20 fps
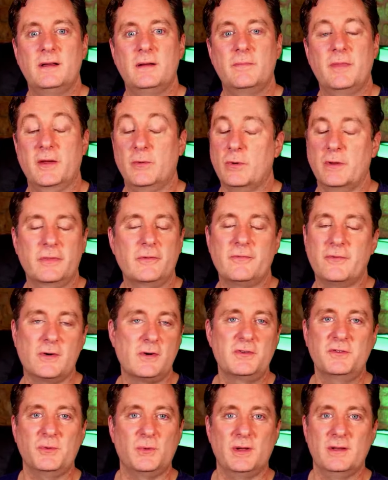They weren't the
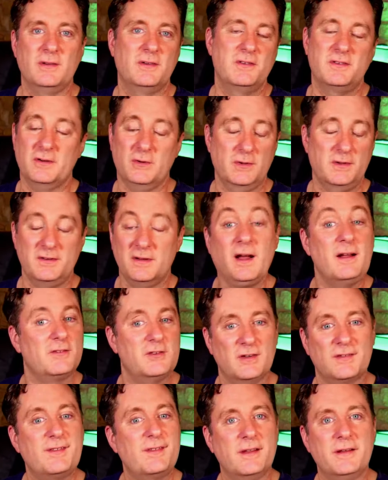first ones, so it's not
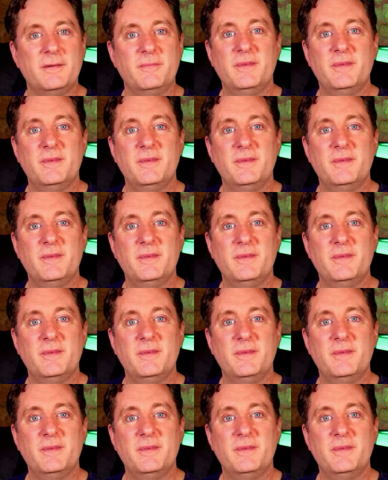just them.